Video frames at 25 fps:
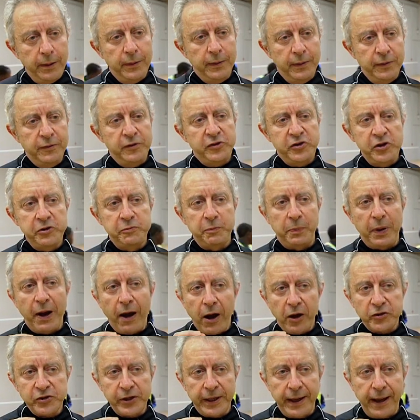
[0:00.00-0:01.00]
This is
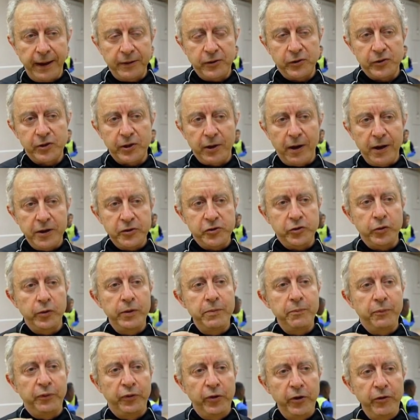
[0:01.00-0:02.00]
passing exercise to
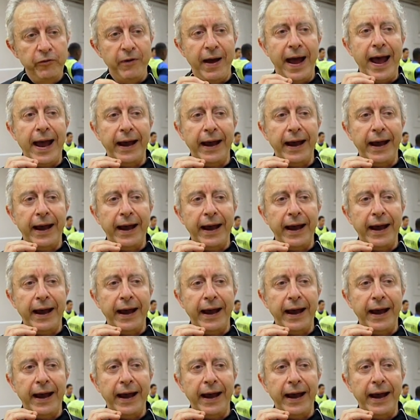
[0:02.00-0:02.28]
improve